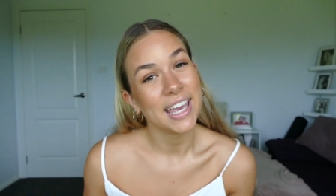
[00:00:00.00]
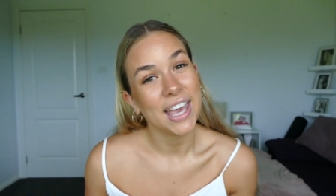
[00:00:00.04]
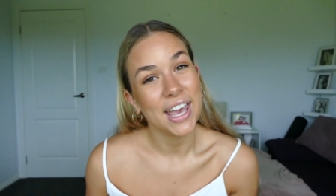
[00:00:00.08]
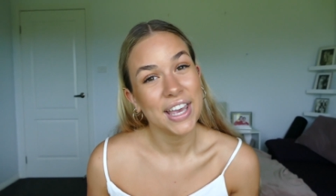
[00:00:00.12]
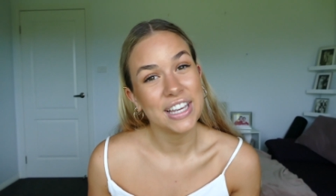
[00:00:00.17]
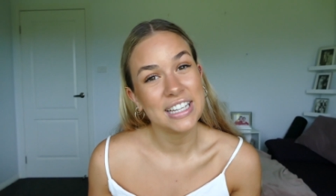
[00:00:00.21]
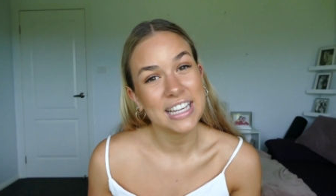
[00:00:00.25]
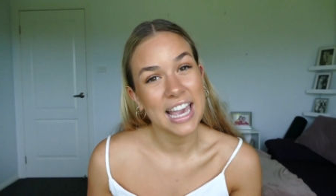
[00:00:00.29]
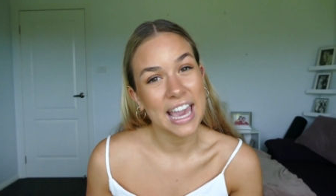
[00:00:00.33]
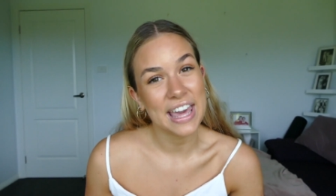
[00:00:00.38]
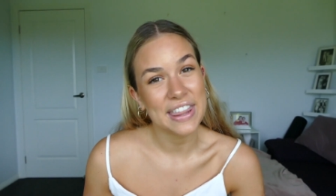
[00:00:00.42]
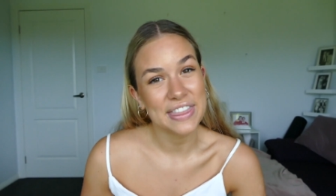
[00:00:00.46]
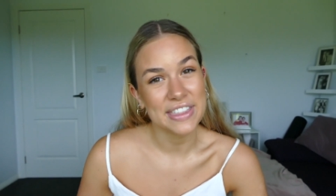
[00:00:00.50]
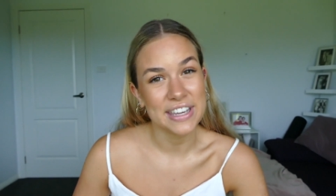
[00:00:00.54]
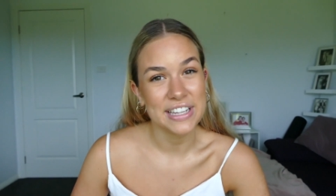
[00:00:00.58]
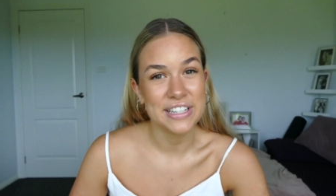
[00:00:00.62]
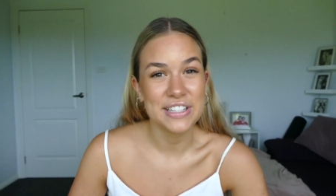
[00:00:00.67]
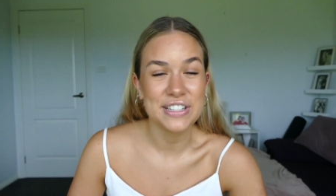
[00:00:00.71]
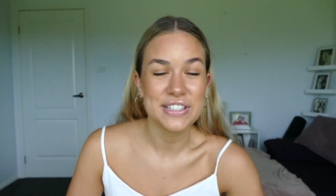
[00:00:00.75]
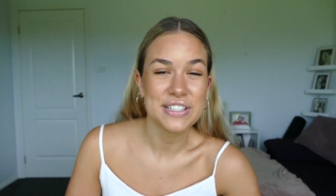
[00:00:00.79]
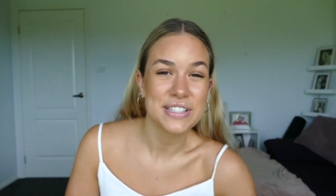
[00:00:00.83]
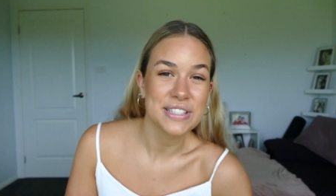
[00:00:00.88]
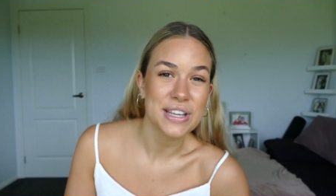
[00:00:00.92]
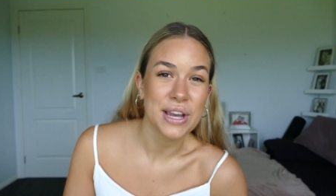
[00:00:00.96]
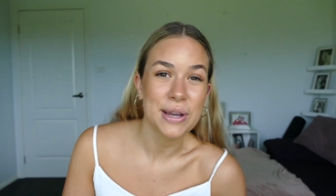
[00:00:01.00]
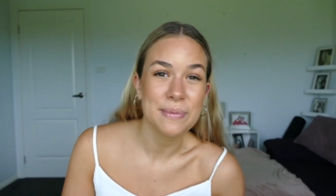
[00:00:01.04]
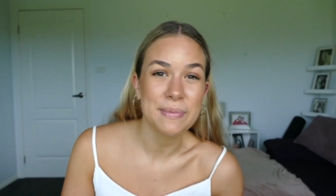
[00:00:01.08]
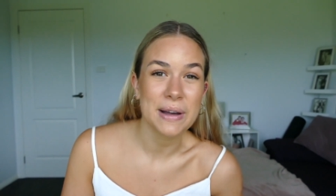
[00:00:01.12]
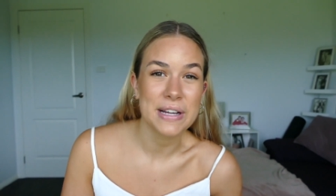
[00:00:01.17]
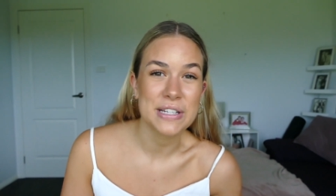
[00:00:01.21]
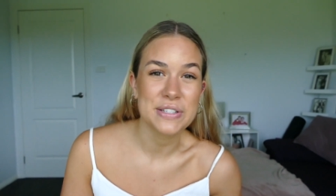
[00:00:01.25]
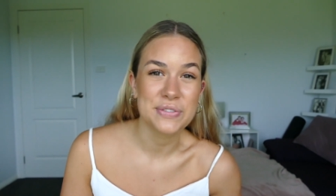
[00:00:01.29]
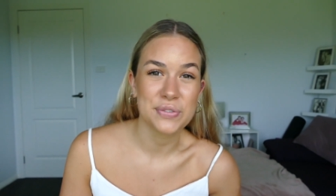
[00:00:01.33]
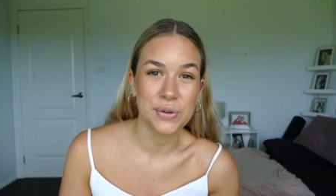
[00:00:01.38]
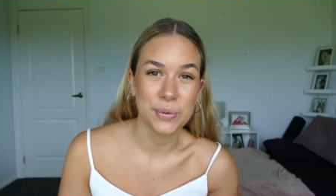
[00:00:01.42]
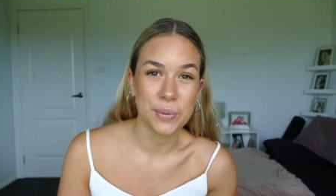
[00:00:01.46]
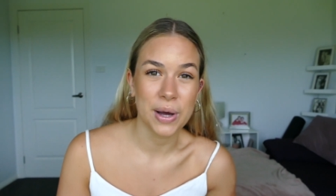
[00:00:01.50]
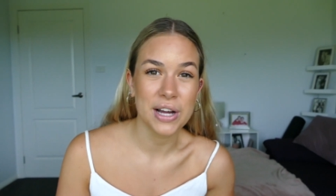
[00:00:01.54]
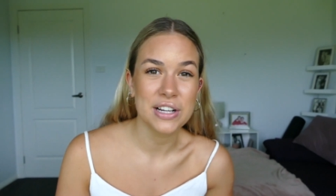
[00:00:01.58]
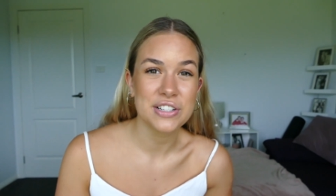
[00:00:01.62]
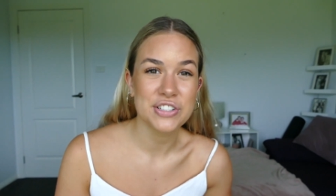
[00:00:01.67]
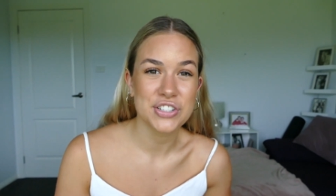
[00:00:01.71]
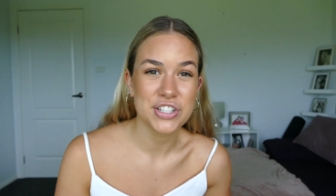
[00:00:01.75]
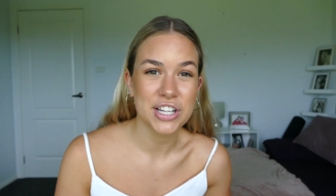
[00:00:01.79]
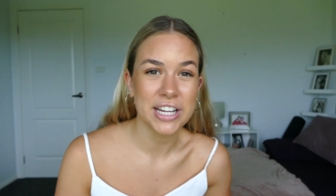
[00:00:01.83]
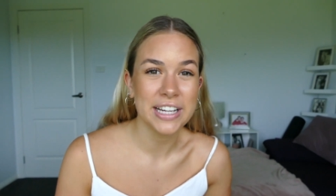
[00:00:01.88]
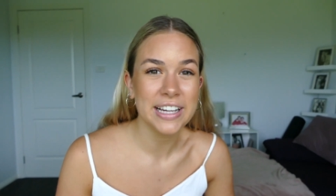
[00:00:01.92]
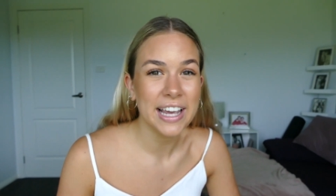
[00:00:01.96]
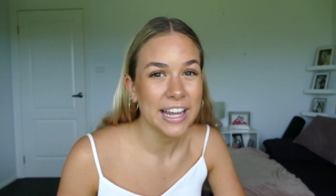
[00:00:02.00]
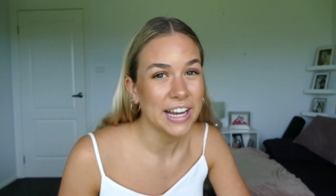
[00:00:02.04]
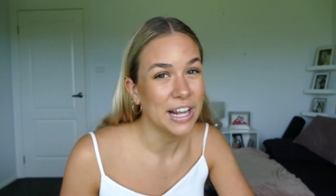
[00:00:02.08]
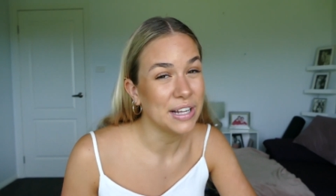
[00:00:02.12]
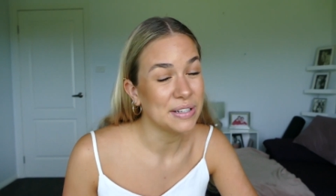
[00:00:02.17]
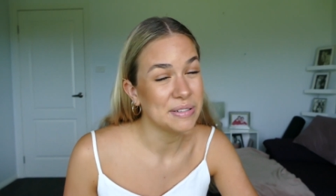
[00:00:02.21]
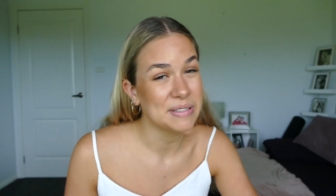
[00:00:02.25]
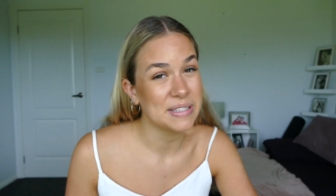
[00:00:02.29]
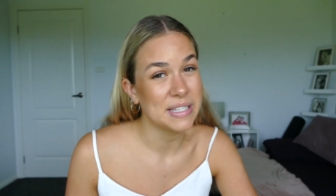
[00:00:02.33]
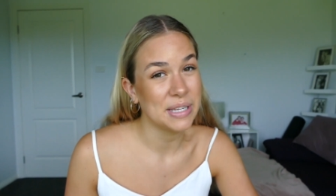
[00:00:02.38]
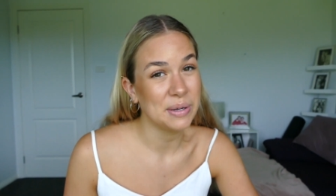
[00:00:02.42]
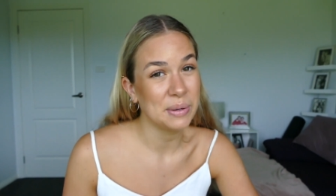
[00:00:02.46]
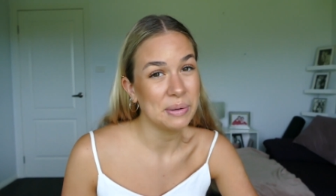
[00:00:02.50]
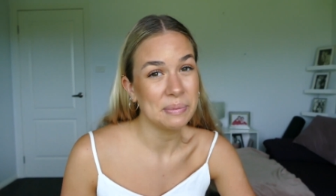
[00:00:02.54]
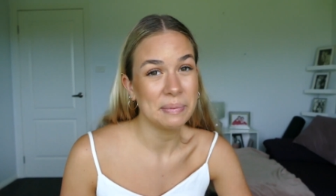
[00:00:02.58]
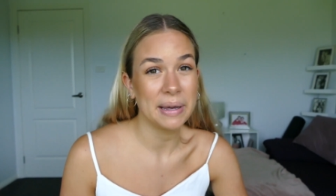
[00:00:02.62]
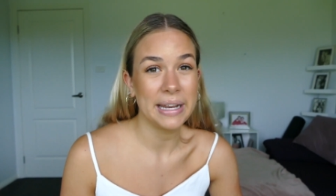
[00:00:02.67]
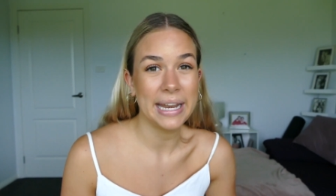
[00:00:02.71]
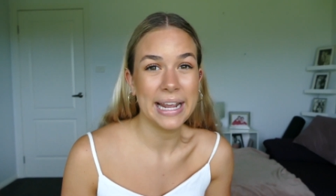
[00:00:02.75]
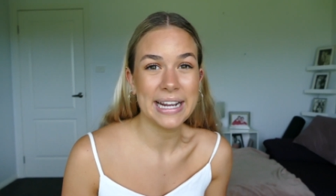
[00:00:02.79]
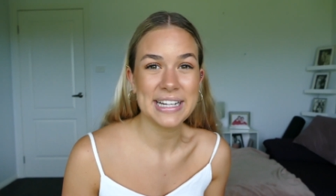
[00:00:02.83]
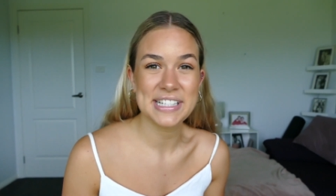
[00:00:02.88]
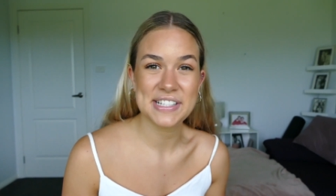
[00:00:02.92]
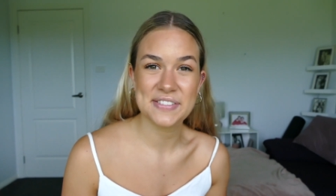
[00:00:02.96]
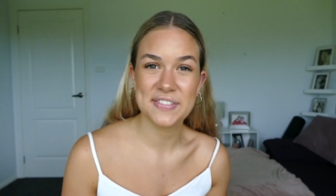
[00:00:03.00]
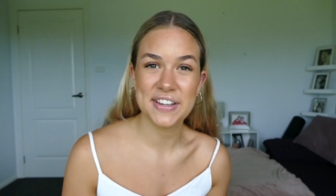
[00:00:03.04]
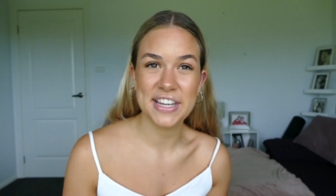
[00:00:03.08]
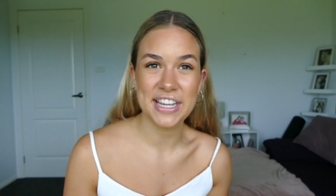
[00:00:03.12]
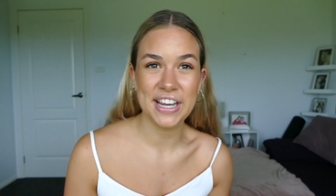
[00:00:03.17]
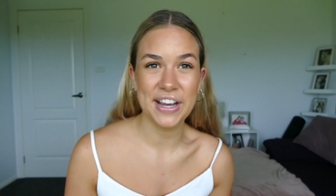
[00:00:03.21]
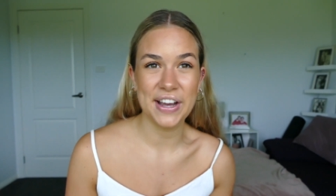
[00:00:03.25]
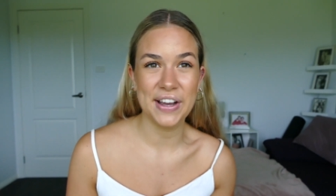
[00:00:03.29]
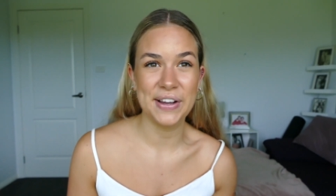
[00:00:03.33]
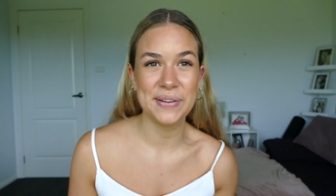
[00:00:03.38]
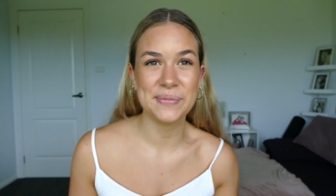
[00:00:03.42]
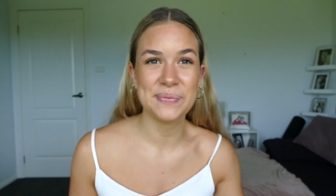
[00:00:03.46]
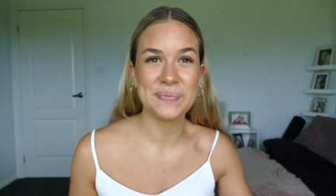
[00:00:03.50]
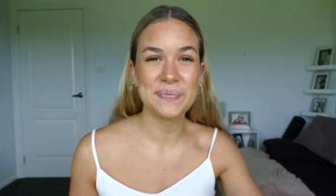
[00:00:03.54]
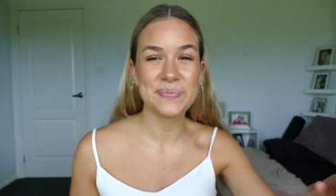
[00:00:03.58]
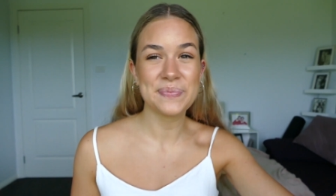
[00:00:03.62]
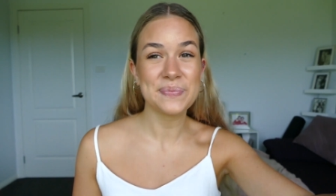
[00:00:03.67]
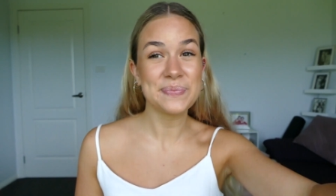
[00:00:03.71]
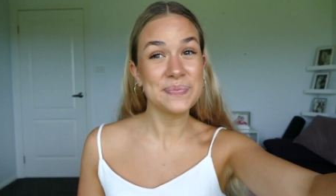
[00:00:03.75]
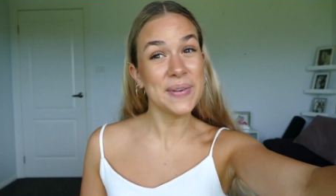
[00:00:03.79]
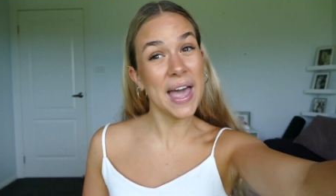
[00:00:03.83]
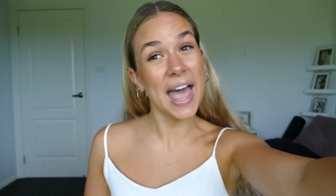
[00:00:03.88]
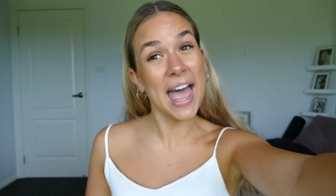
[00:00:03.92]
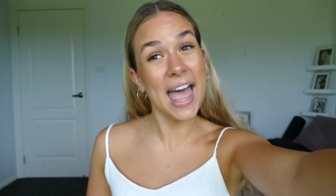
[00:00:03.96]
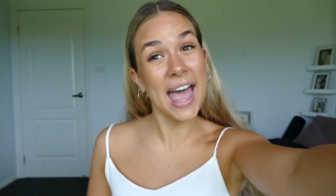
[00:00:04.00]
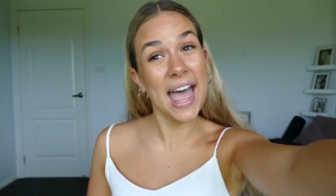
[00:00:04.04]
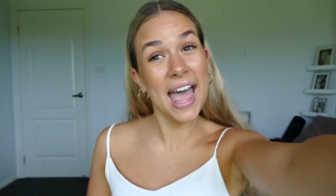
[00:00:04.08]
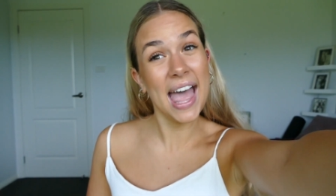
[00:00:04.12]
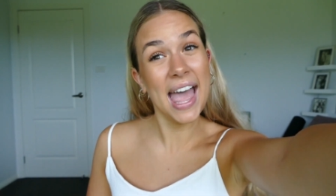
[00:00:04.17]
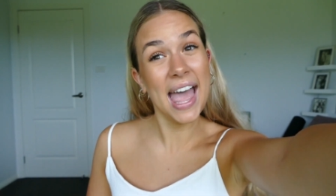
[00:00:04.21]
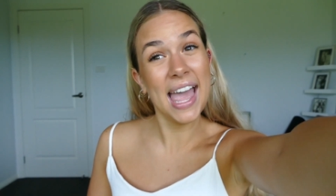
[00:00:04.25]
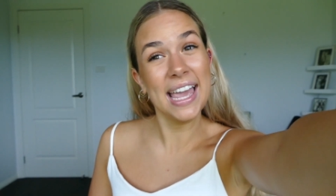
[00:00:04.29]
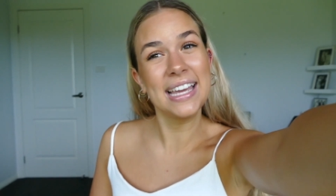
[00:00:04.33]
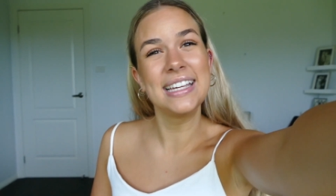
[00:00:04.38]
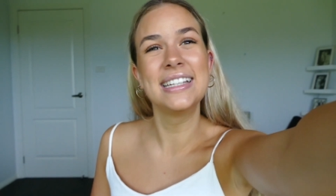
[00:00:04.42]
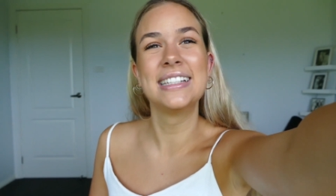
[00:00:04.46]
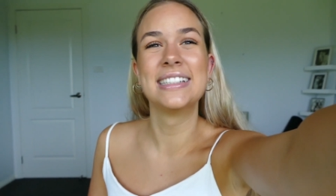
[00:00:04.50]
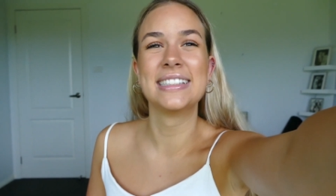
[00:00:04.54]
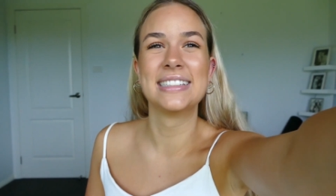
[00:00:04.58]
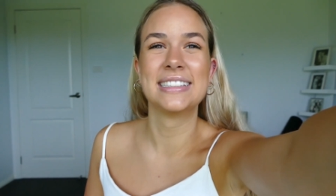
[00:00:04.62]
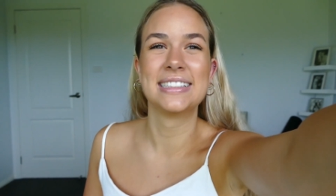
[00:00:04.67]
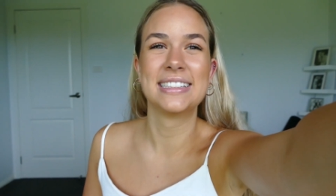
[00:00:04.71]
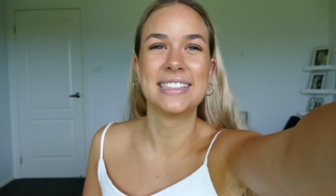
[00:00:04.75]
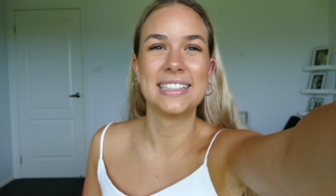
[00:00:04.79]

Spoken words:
Okay, thank you so much for watching, and I'll see you in my next video. Bye!